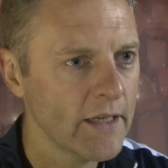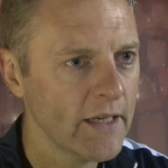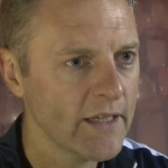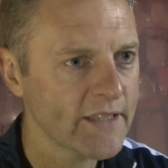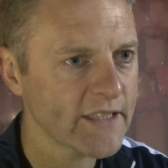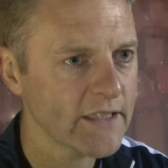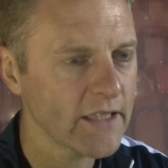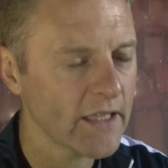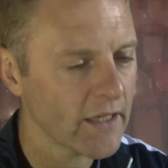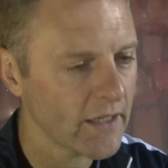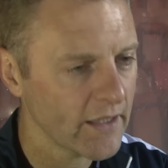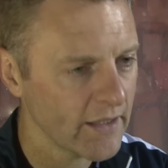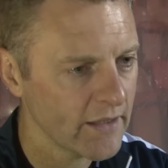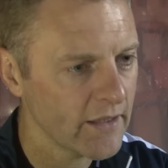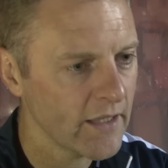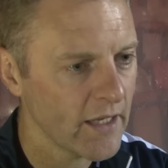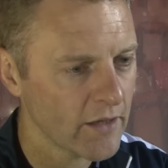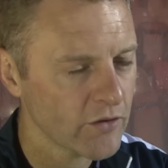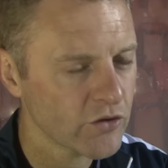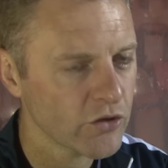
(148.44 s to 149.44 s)
solidity
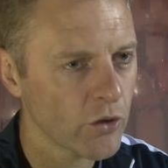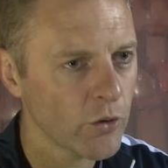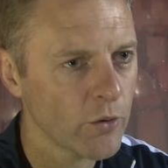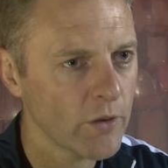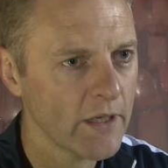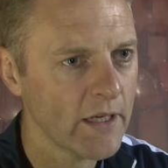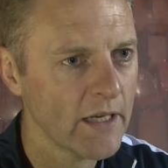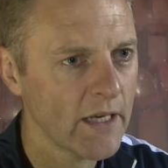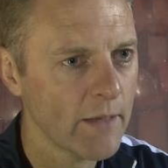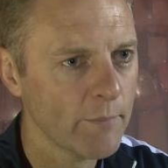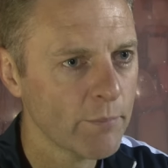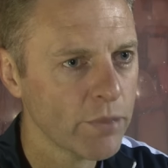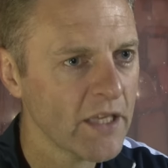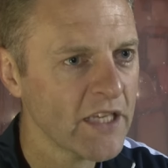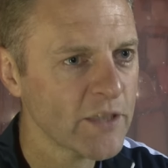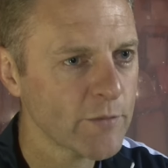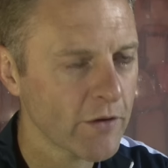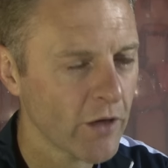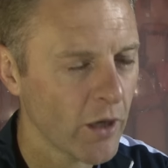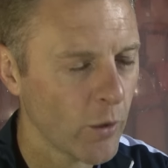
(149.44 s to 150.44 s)
in there. So
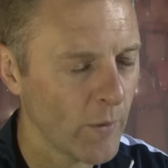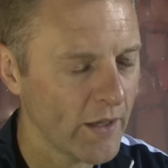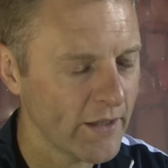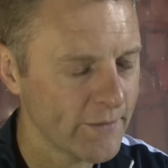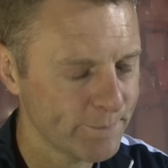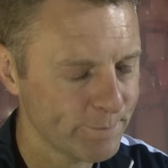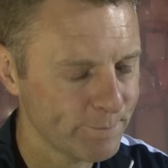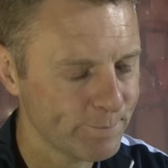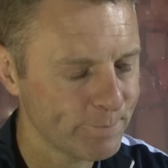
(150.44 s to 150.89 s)
pleased with how it went.